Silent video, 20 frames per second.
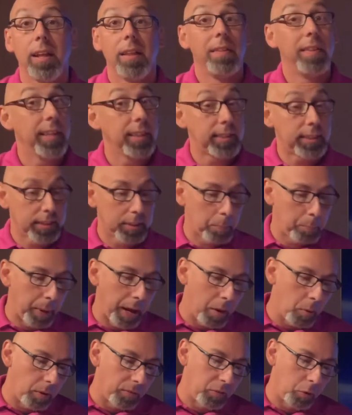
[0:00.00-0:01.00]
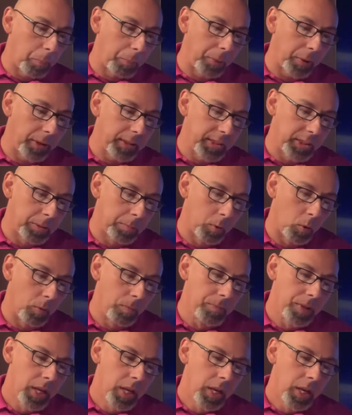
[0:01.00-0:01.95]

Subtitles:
This is a powerful principle.